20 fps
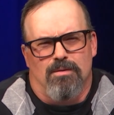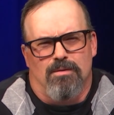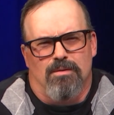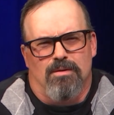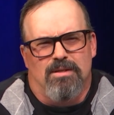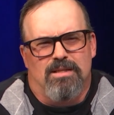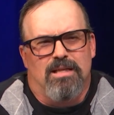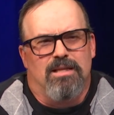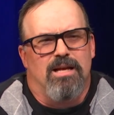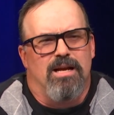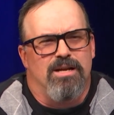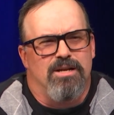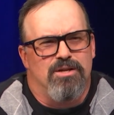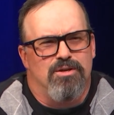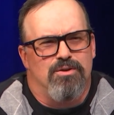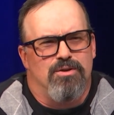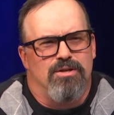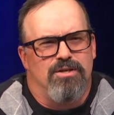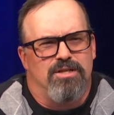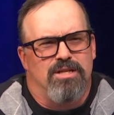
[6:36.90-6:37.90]
Is the lighting
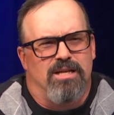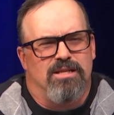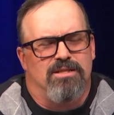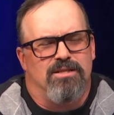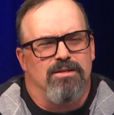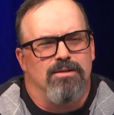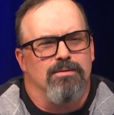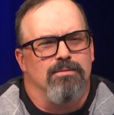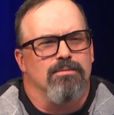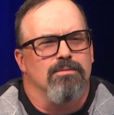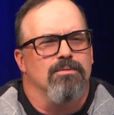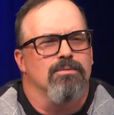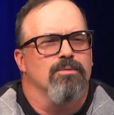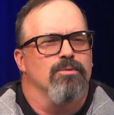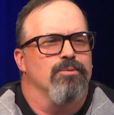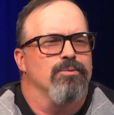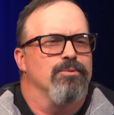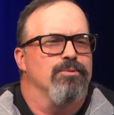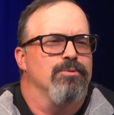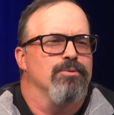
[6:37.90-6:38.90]
good, Dustin?
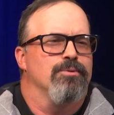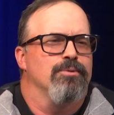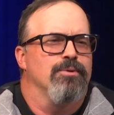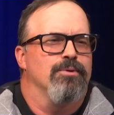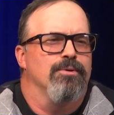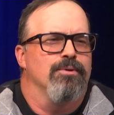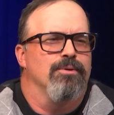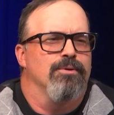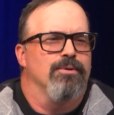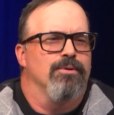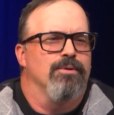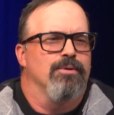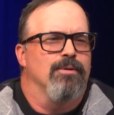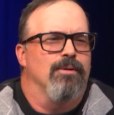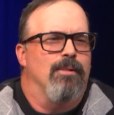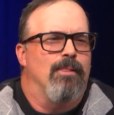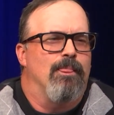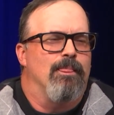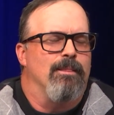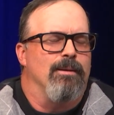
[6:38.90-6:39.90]

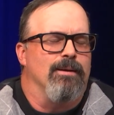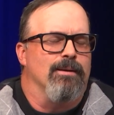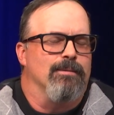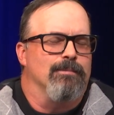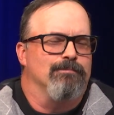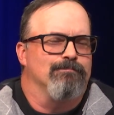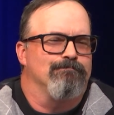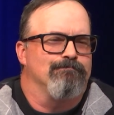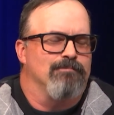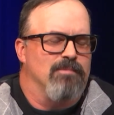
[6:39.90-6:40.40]
Yeah.